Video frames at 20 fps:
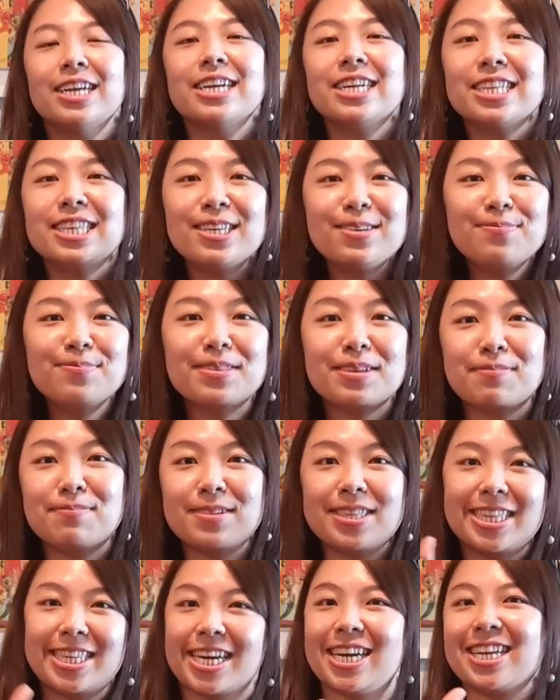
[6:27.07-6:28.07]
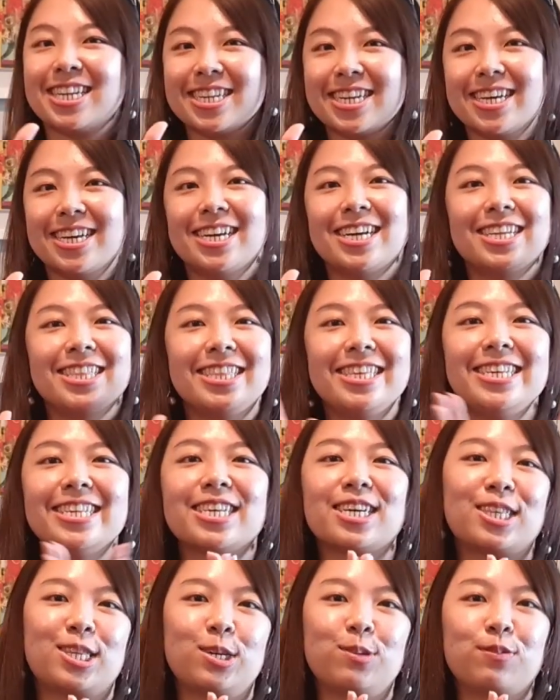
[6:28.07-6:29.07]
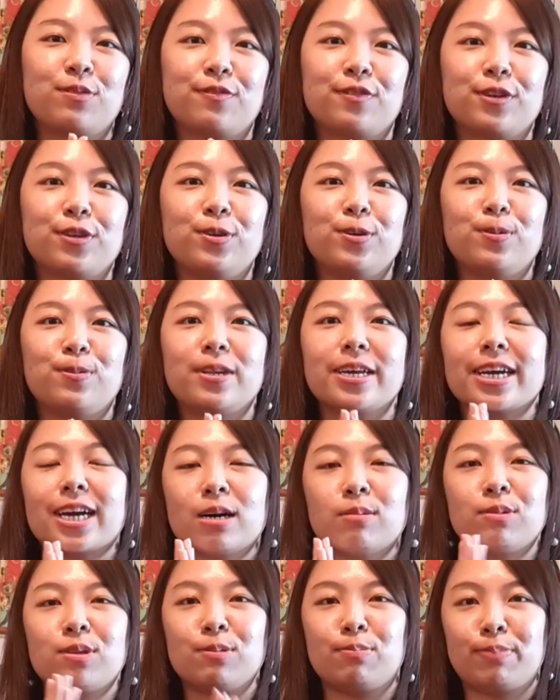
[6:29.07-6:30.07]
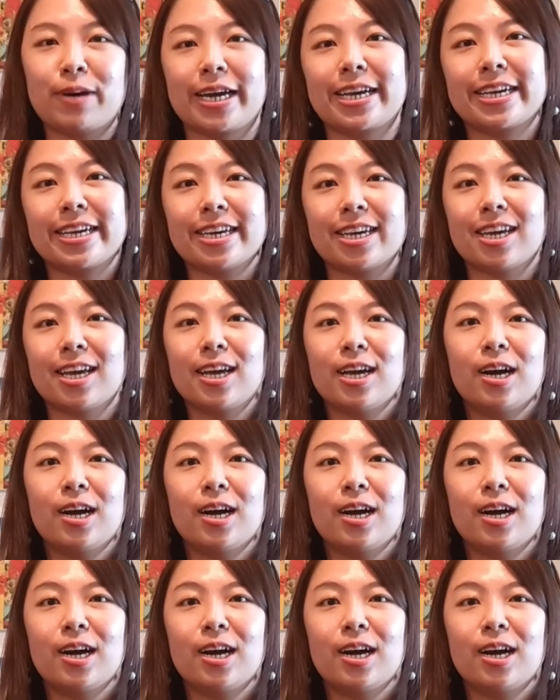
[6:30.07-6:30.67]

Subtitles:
Tip number 10. These are tips for you when it comes to packing.